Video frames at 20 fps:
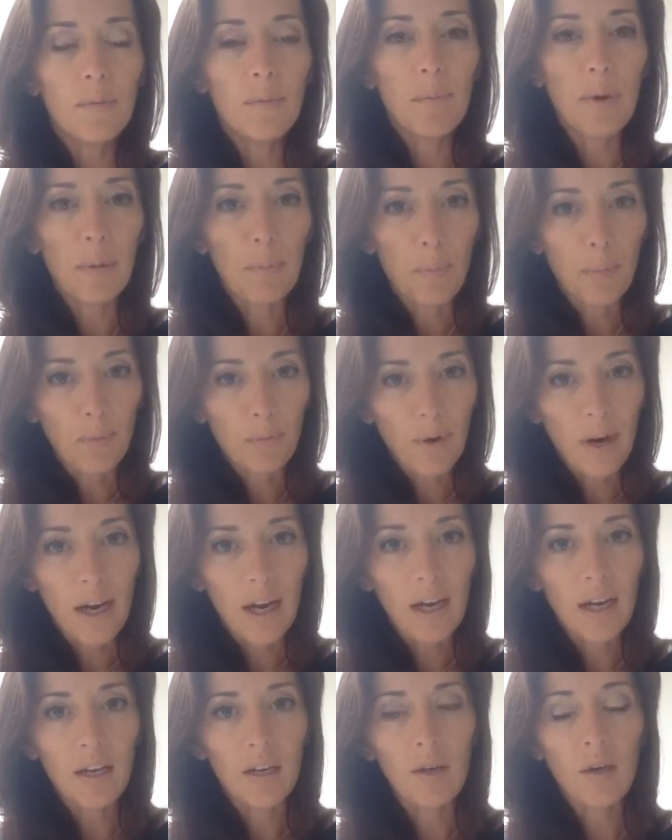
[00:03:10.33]
my
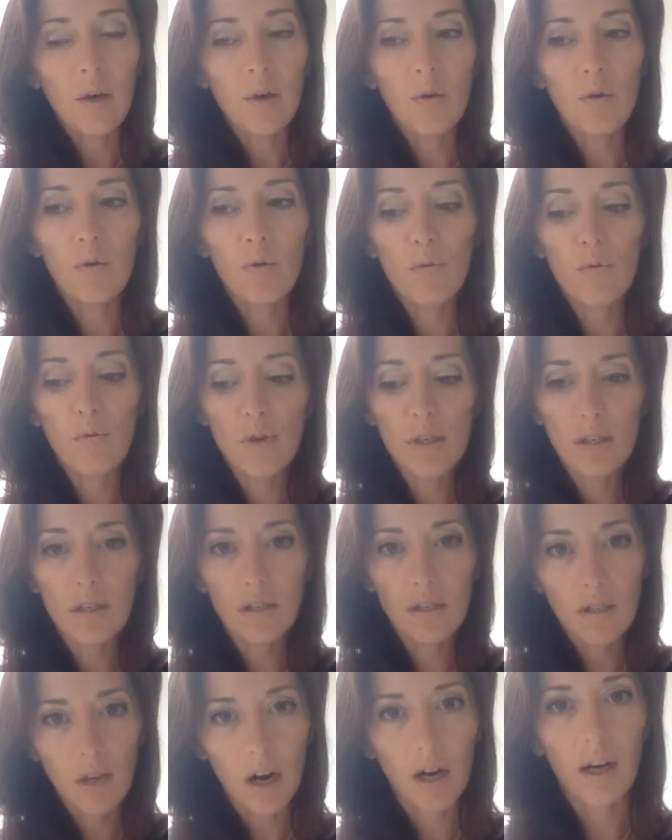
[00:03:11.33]
brain was
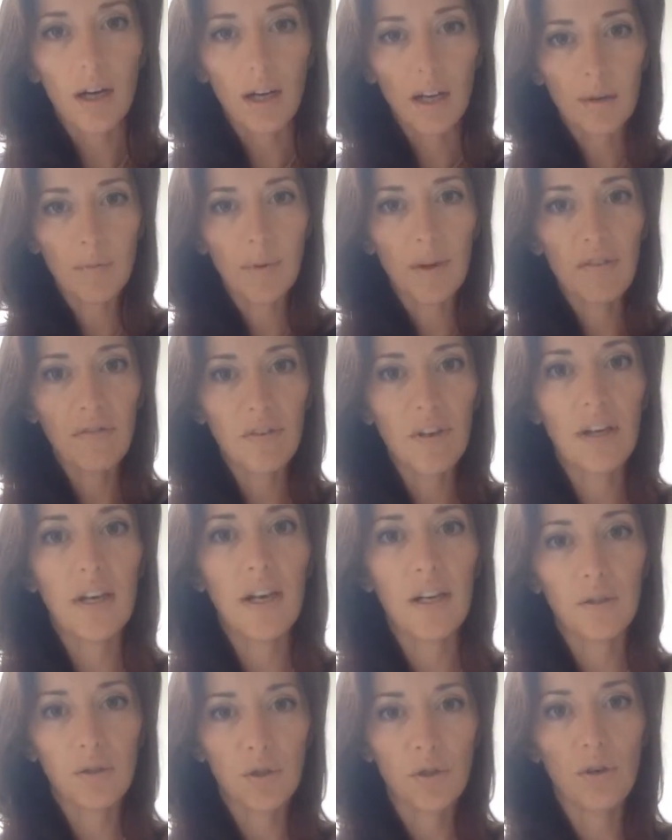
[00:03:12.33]
stuck in my
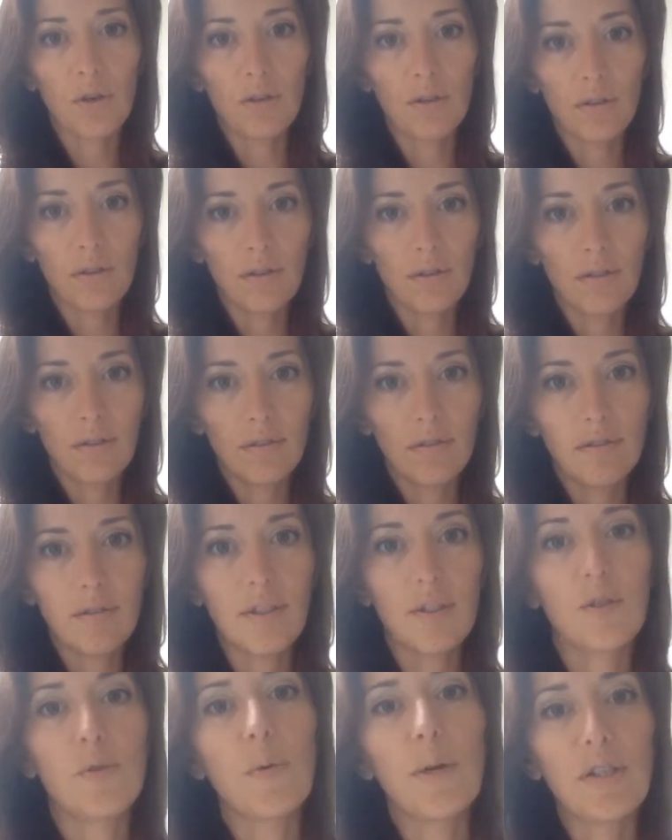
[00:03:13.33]
financial
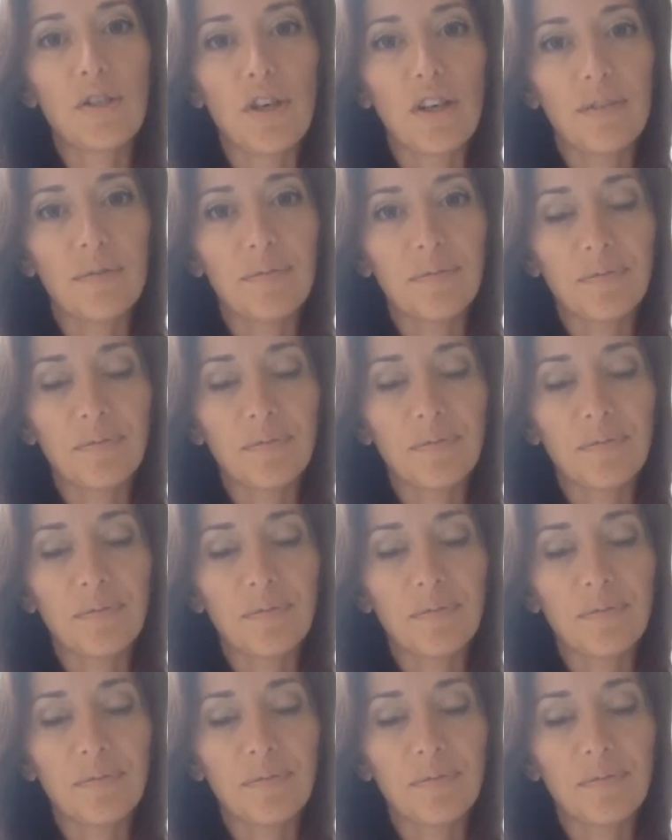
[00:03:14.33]
situation.